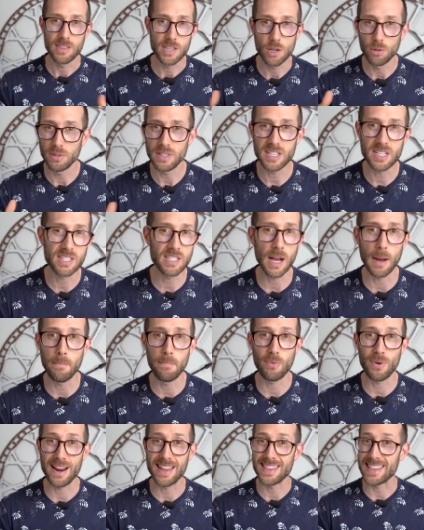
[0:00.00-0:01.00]
The only
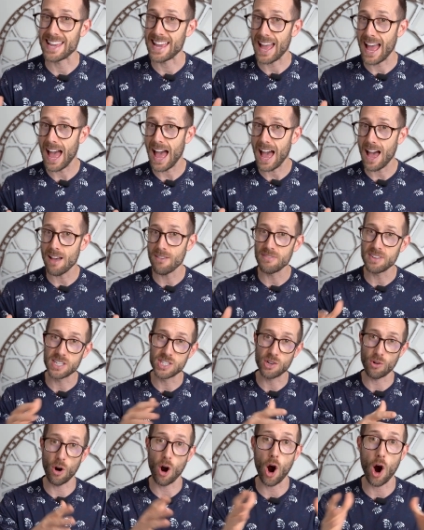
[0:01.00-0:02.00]
sub-brand they have is
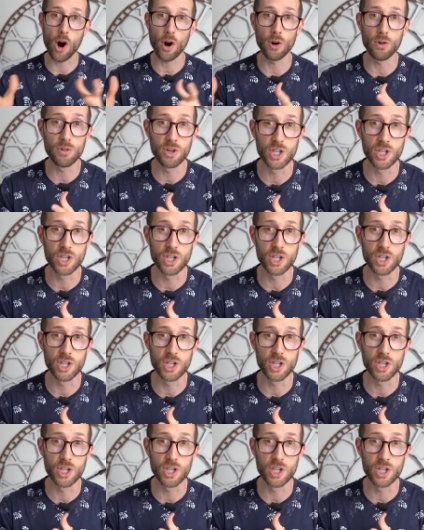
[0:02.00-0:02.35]
their R O